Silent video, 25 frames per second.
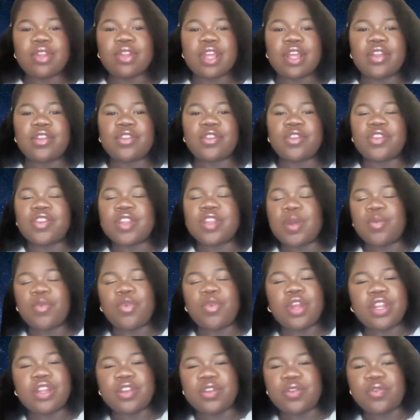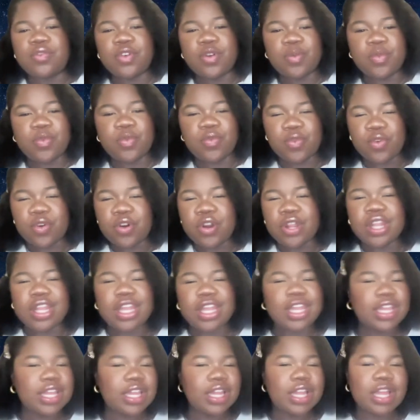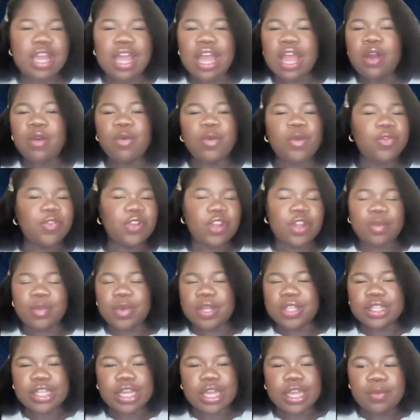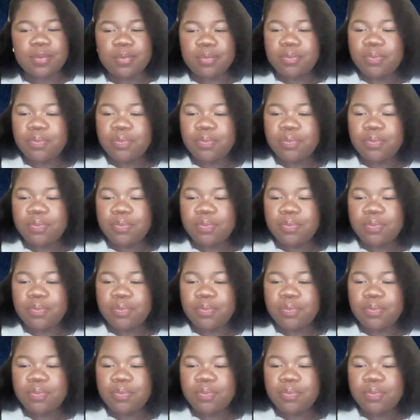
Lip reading: as the same way that you felt before? Like, how are we feeling about that?